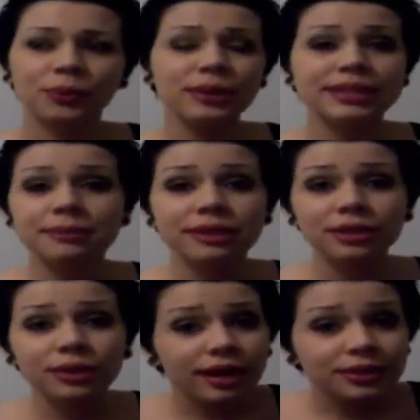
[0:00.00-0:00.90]
what's
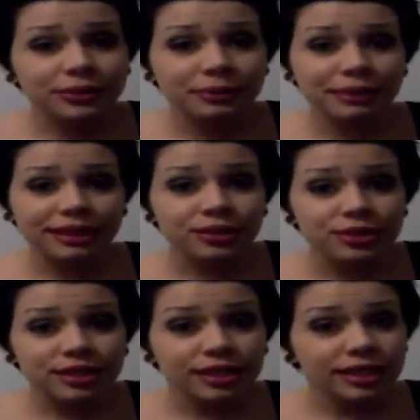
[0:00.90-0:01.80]
something you guys would be
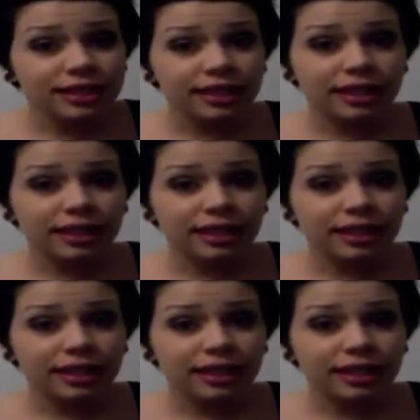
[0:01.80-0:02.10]
interested